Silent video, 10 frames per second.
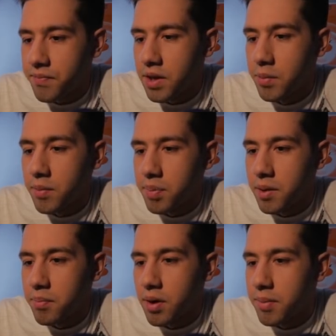Then we can play
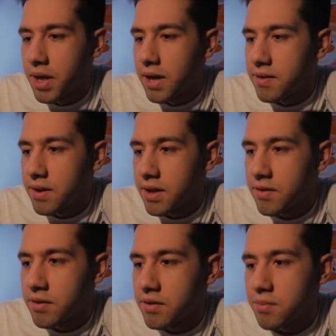Barbigazi
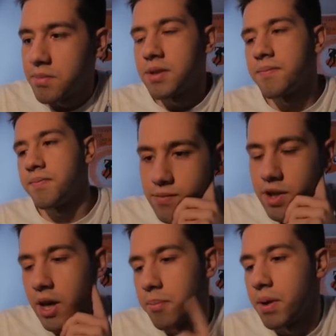next or something.
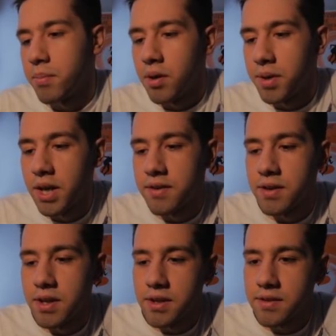Yeah, play Barbigazi
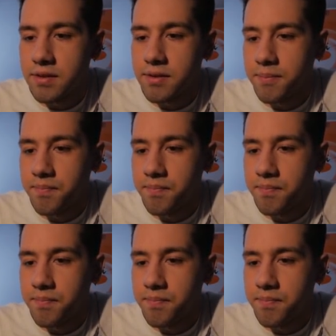next.